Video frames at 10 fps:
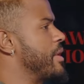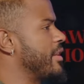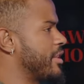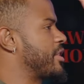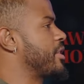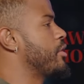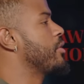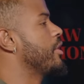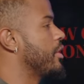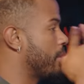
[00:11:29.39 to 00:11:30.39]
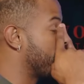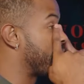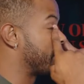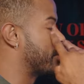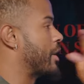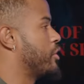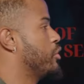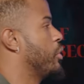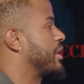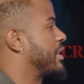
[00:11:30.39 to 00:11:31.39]
I mean? This, you can, yes. Okay, so no, now you
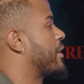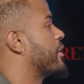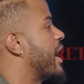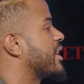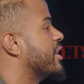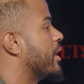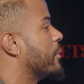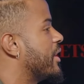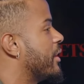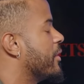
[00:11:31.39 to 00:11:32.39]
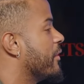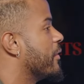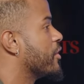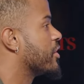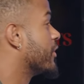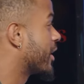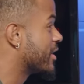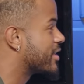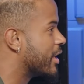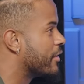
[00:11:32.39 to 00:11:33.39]
do a southern accent. I want to hear your version of like a
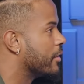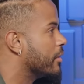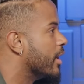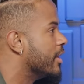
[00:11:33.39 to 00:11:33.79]
southern. Oh, I